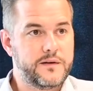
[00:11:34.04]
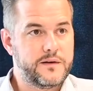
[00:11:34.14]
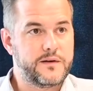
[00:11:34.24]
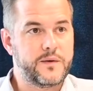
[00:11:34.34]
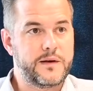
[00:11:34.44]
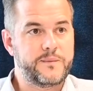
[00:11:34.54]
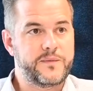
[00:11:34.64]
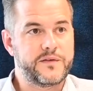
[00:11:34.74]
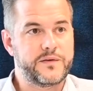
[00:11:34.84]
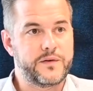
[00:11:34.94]
as well
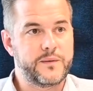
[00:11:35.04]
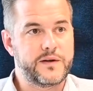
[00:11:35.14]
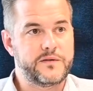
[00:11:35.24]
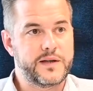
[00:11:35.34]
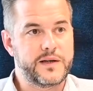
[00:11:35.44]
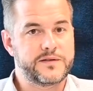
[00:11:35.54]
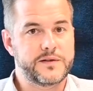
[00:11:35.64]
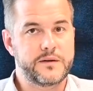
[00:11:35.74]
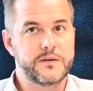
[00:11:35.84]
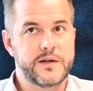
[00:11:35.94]
for them over there.
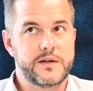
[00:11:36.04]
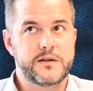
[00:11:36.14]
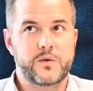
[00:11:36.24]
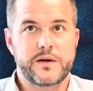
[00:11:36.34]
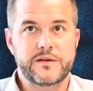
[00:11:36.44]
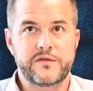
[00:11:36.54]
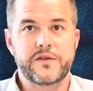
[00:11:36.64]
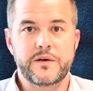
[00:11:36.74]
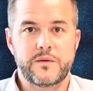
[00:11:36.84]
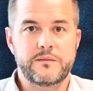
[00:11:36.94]
So quite a
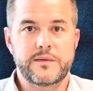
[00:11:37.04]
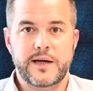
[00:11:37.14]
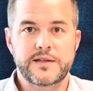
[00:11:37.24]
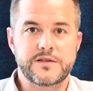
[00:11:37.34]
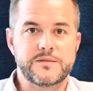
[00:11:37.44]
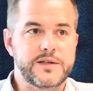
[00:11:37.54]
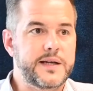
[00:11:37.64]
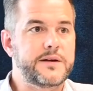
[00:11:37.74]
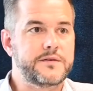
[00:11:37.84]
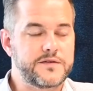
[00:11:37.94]
few items and
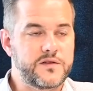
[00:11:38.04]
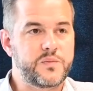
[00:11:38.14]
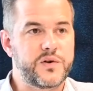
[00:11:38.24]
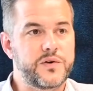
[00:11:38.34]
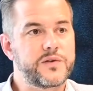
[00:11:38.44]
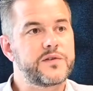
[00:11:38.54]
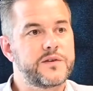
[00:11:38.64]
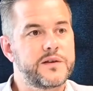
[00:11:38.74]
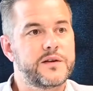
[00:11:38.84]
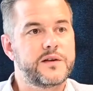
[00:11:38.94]
areas of the product
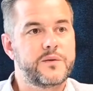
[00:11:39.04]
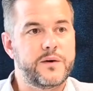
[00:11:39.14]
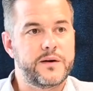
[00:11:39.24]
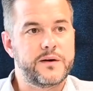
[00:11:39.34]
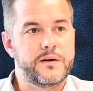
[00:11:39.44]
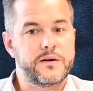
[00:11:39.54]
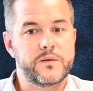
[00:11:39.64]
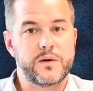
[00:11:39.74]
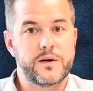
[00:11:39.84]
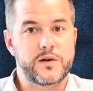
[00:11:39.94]

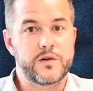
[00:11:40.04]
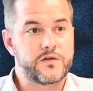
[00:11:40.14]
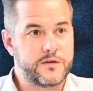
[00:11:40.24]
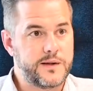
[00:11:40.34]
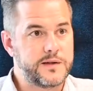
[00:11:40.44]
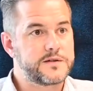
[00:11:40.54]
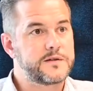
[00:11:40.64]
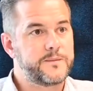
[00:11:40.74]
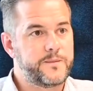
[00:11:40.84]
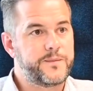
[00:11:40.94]
were customised
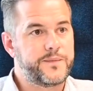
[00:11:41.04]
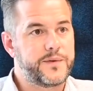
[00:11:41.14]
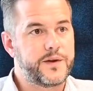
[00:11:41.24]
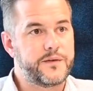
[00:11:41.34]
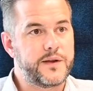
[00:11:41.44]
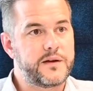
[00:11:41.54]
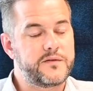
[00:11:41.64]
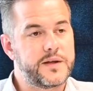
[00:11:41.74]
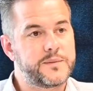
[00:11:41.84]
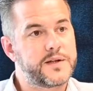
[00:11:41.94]
on there
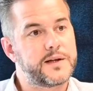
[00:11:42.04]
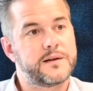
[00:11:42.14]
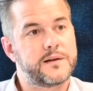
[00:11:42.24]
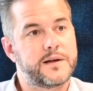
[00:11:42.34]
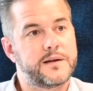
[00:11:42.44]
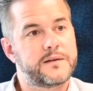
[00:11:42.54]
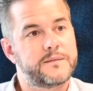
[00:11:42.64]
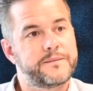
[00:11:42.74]
for that particular client.